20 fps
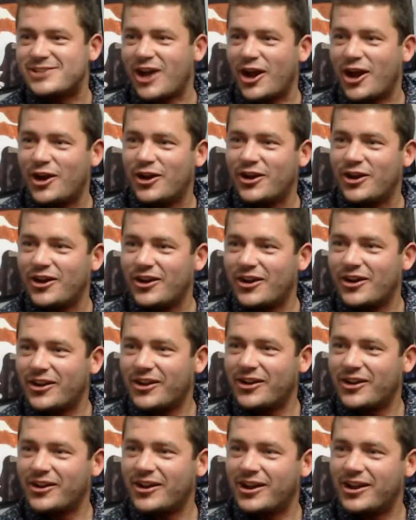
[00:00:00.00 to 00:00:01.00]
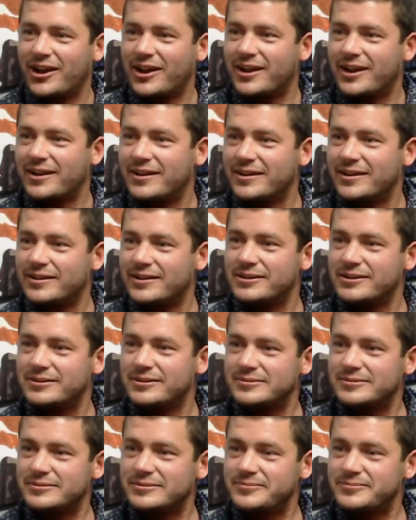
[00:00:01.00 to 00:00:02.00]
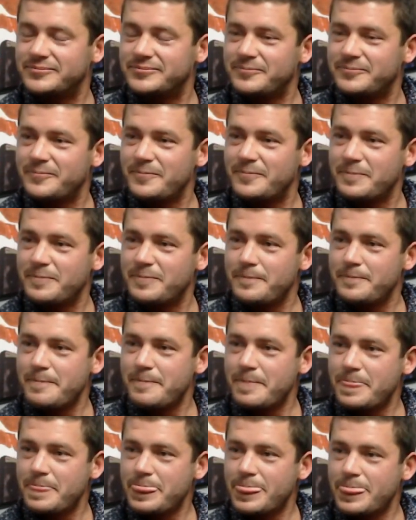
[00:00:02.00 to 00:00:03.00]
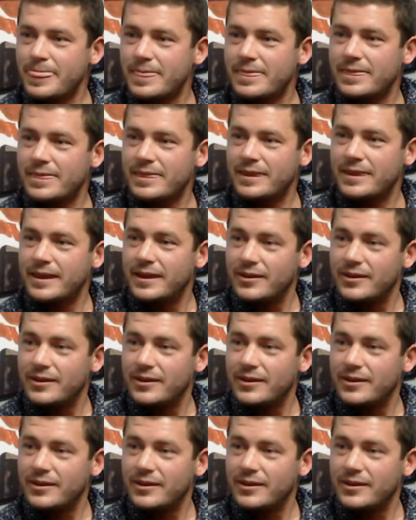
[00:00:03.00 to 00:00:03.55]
I said, sorry, back when it was 10 persons only.